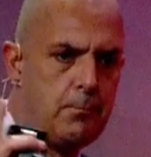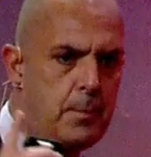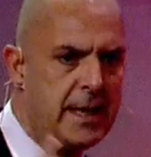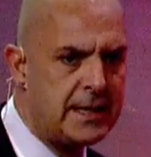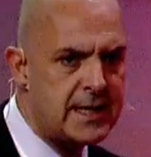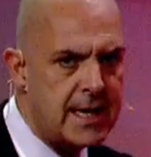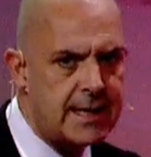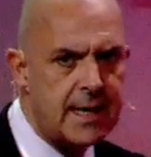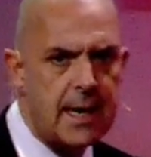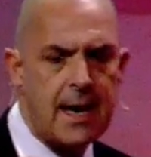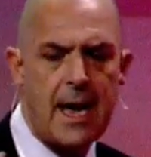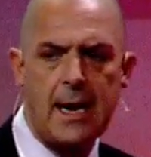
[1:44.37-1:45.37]
big
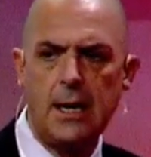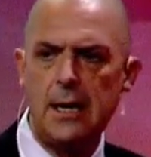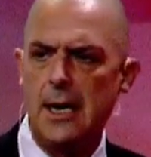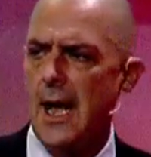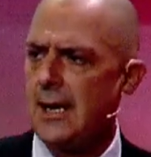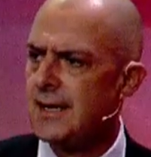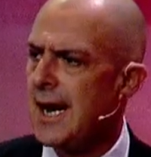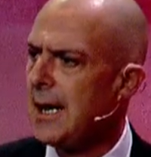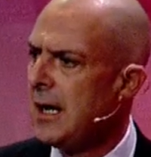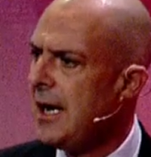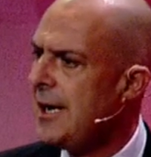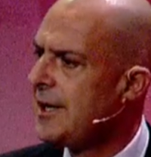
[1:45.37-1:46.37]
data and, and
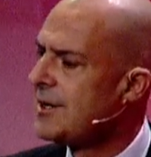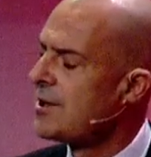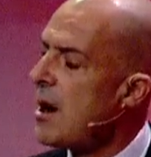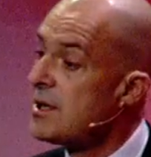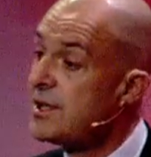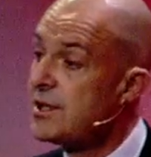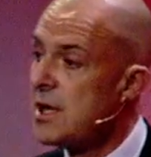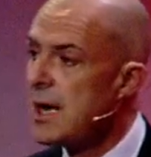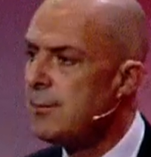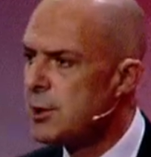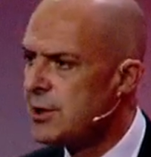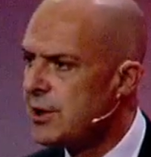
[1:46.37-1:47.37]
analytics are
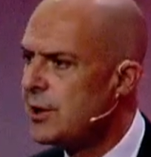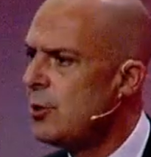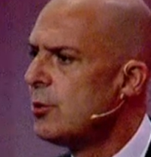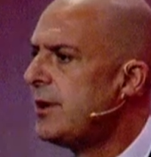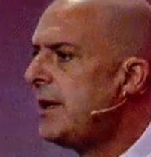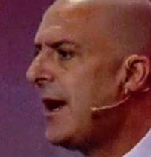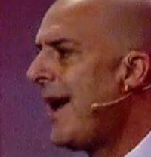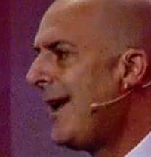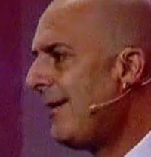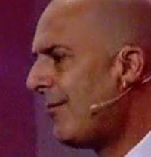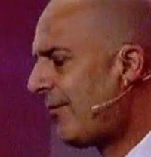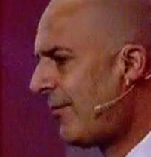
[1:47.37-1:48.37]
cybersecurity
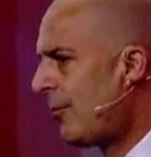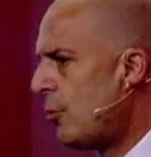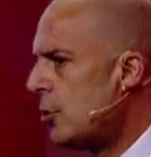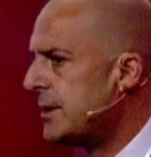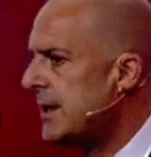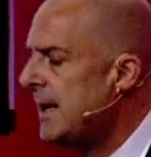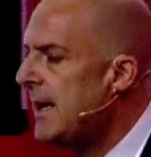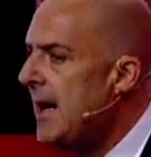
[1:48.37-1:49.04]
and fraud.